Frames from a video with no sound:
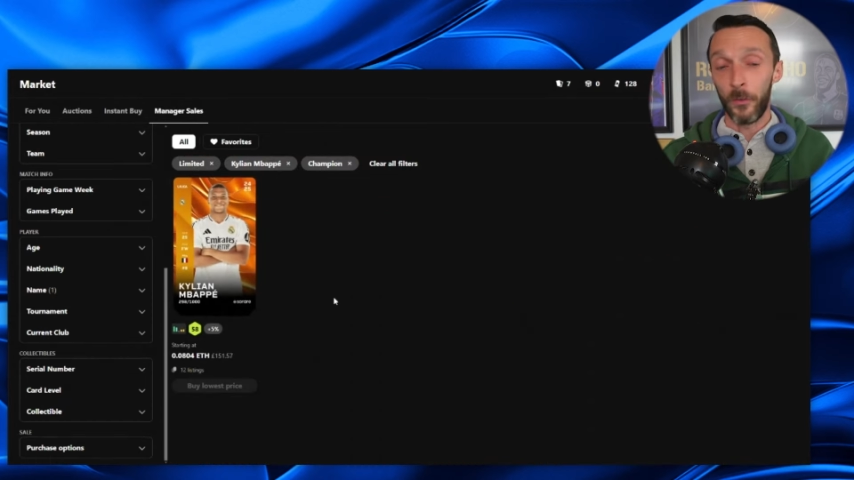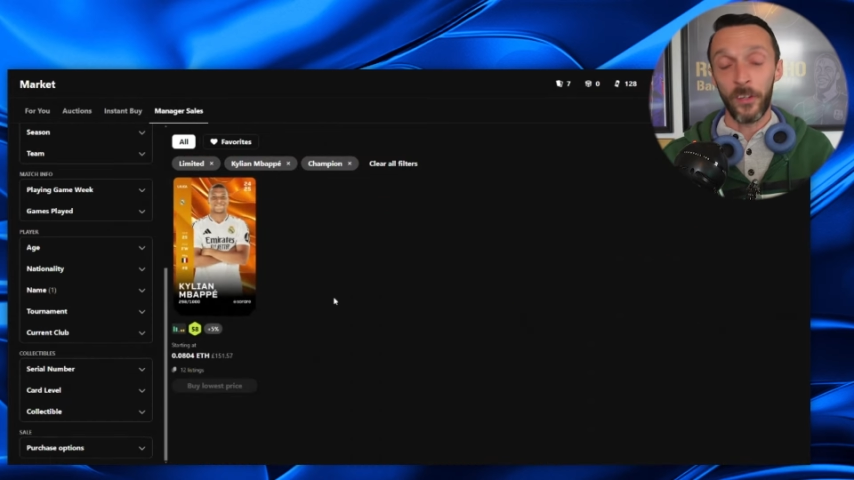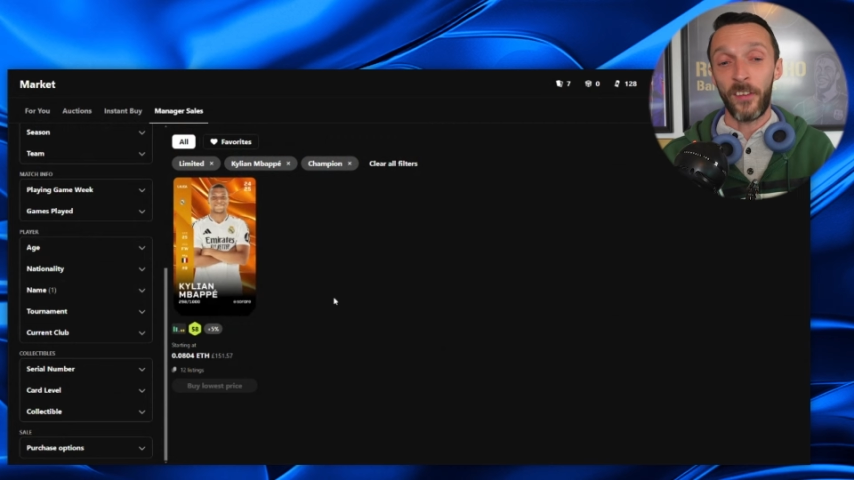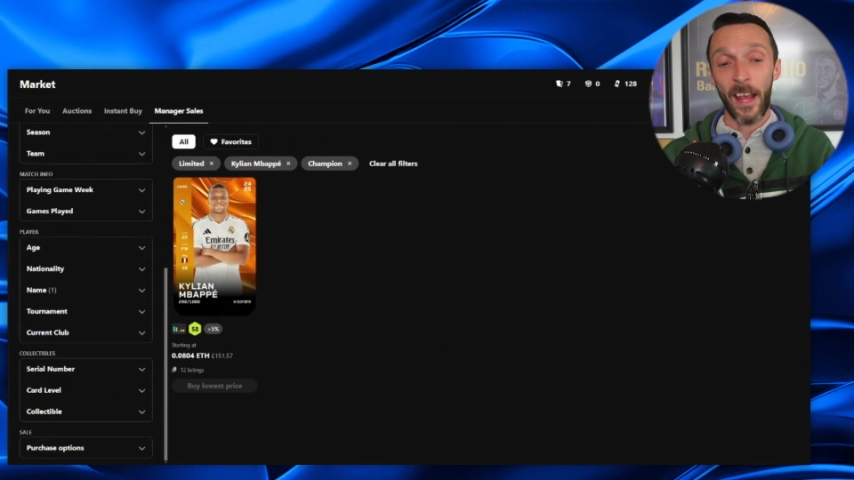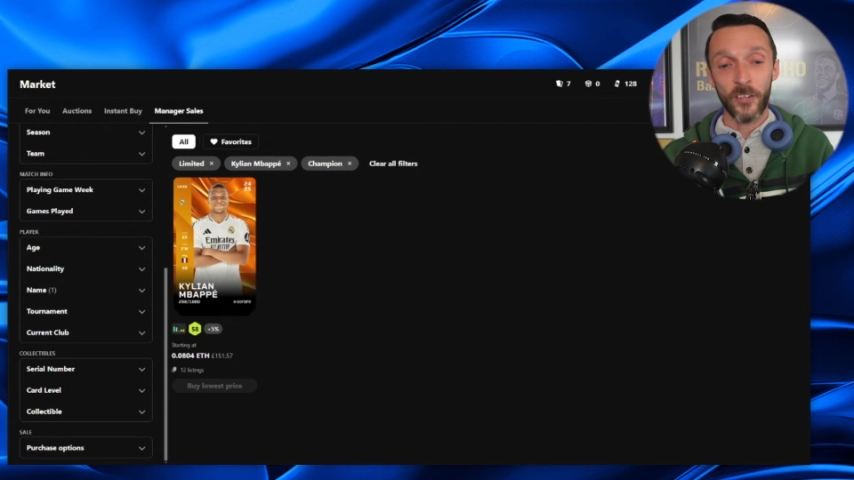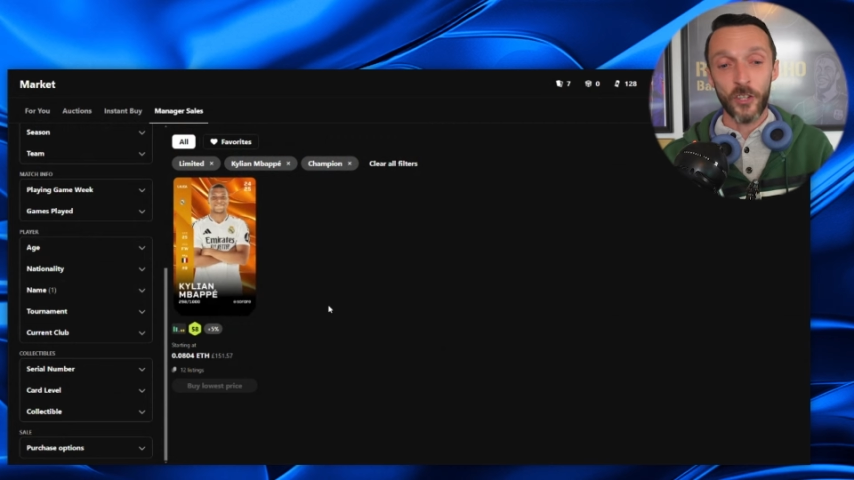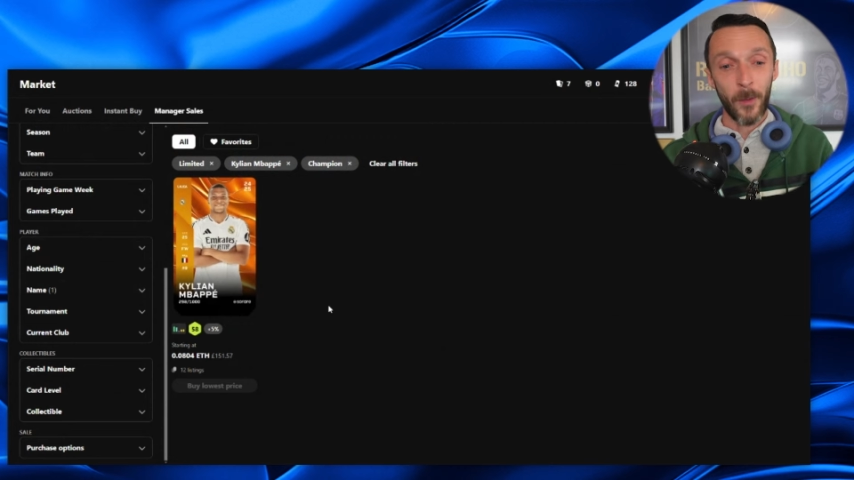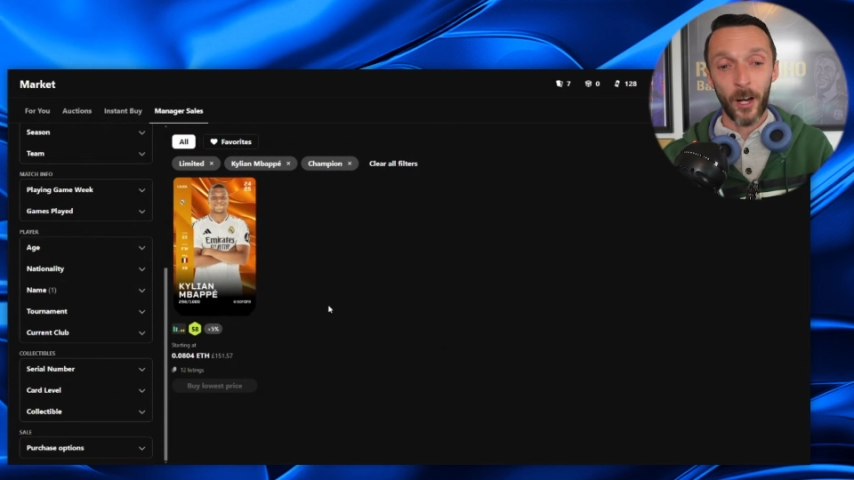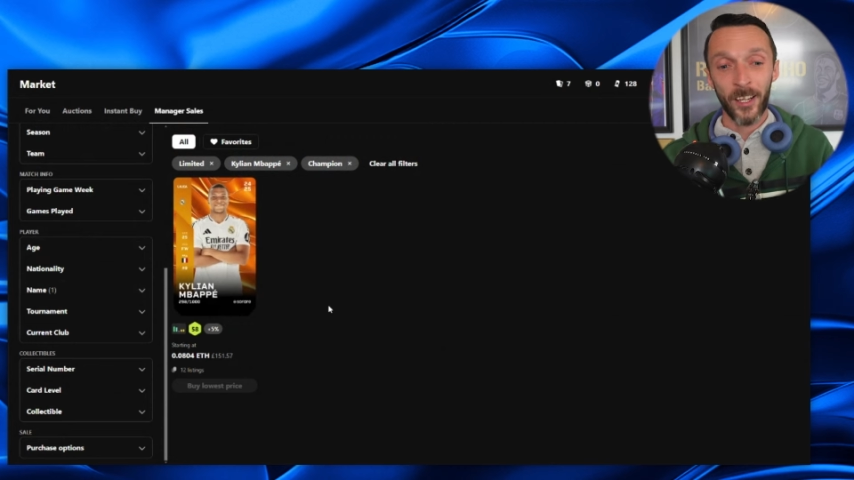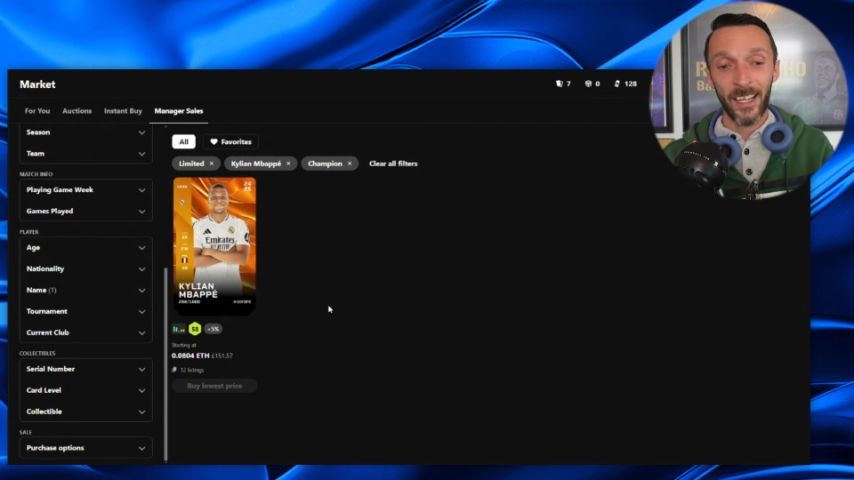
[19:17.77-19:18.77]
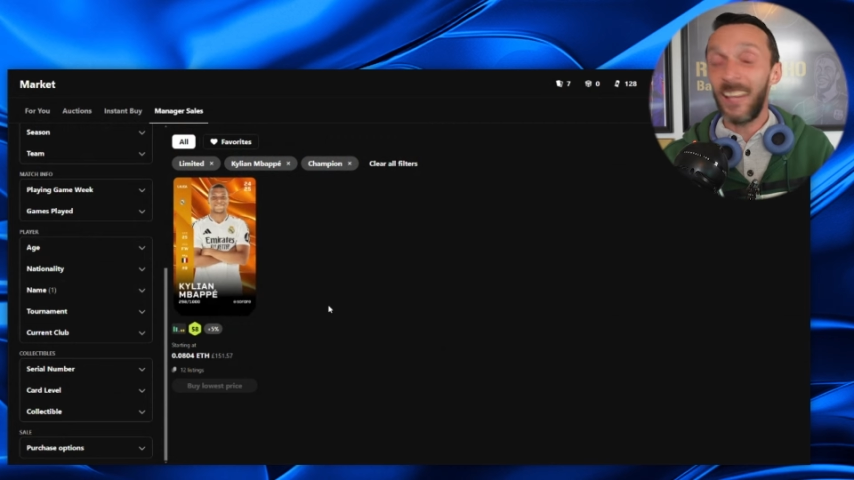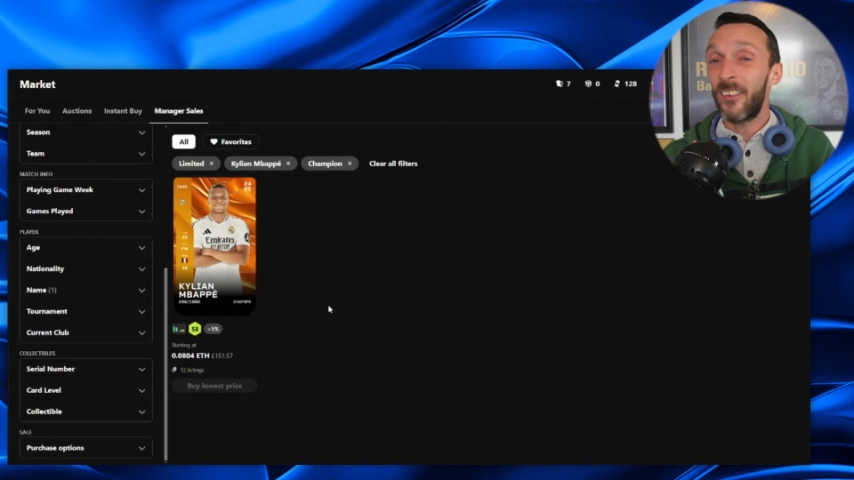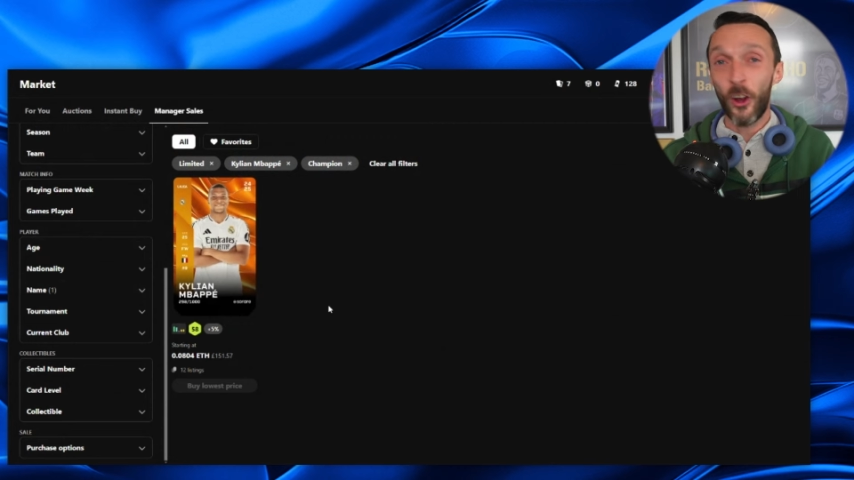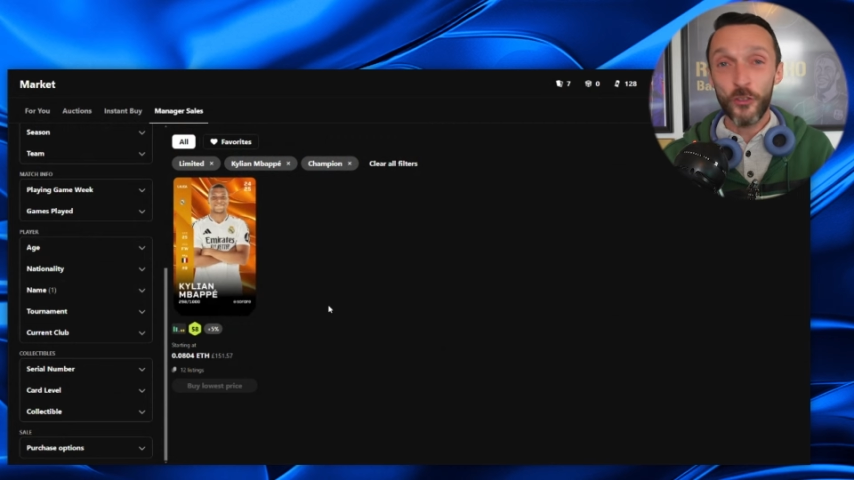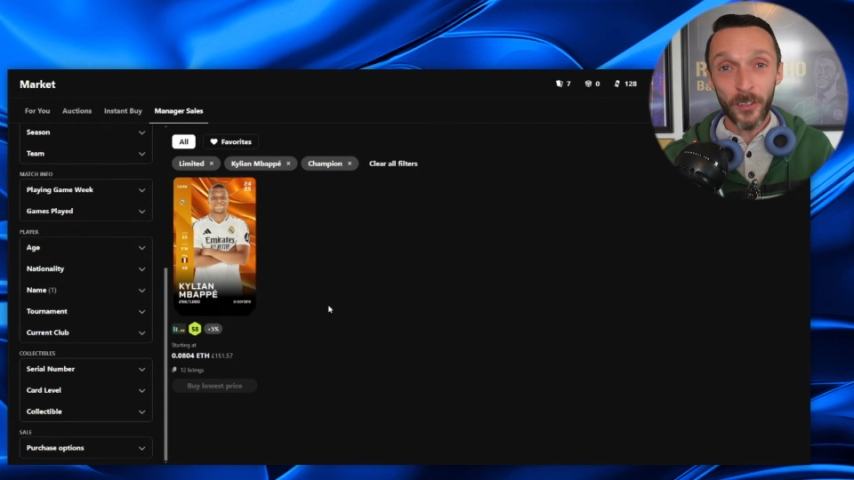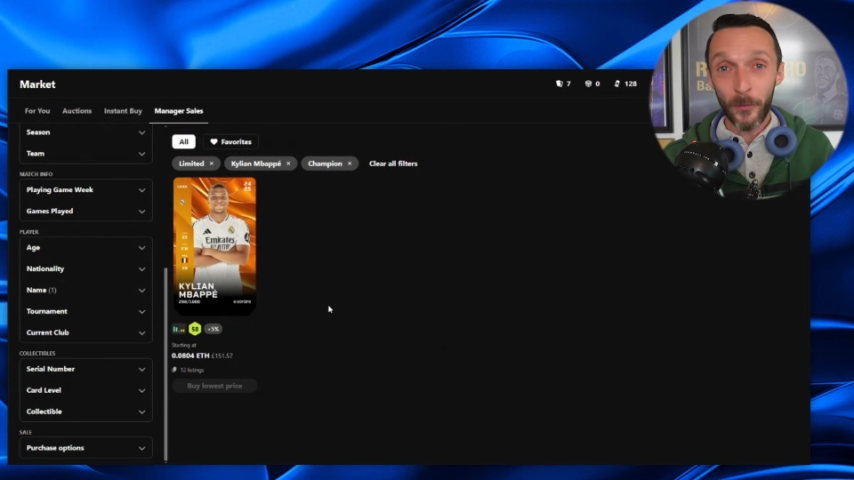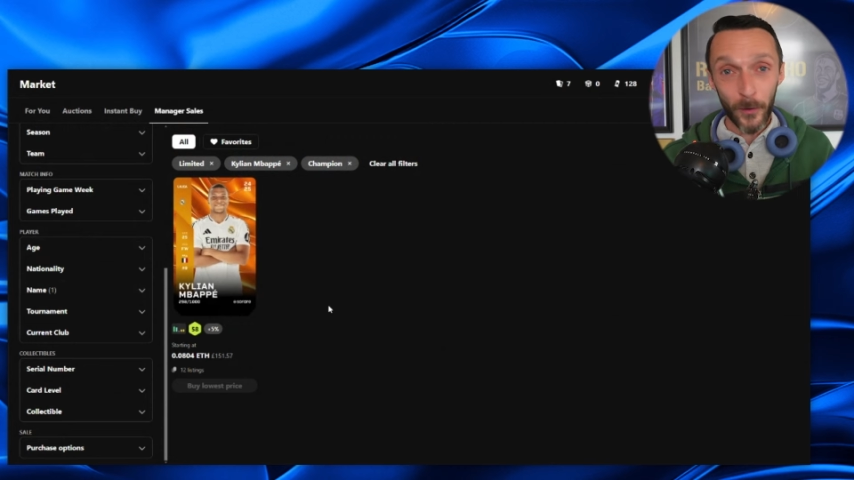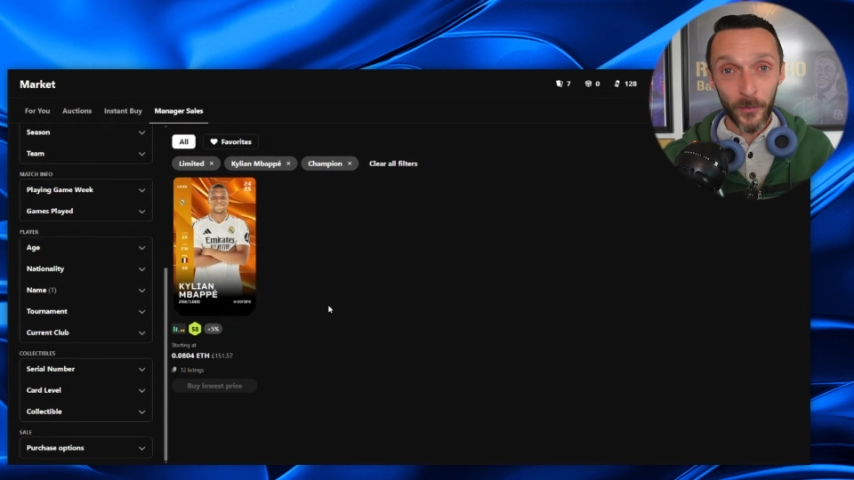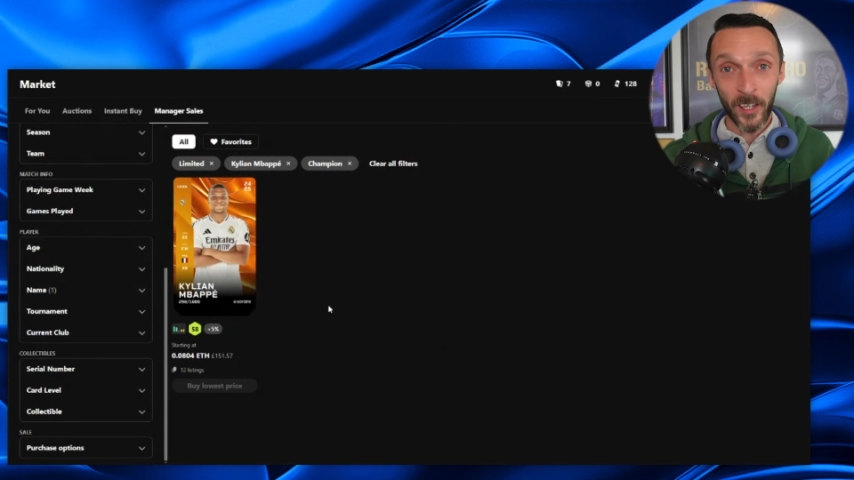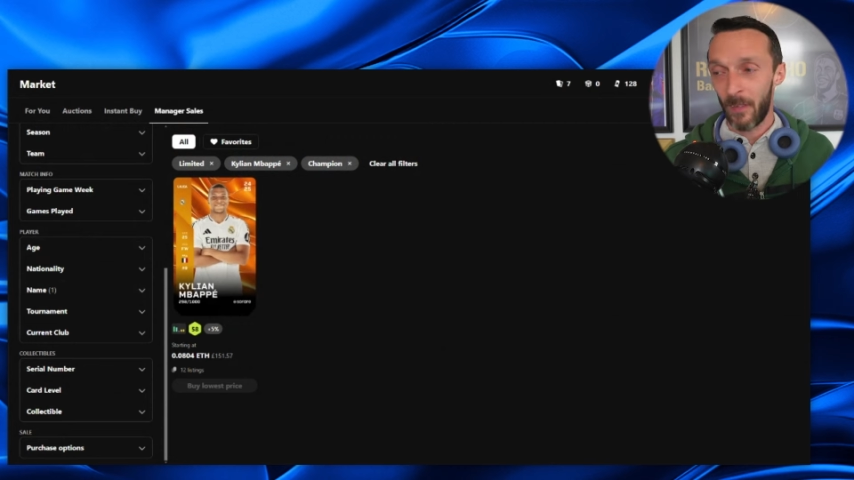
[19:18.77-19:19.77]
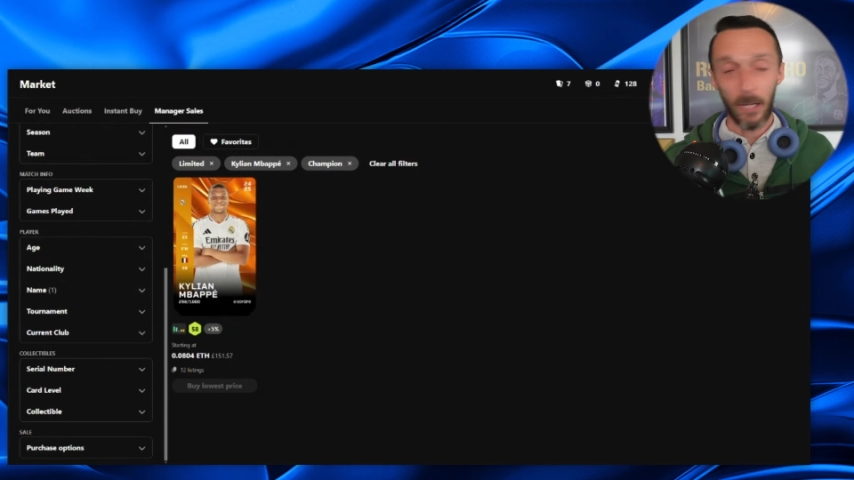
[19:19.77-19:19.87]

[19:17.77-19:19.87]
on the secondary market he's 150,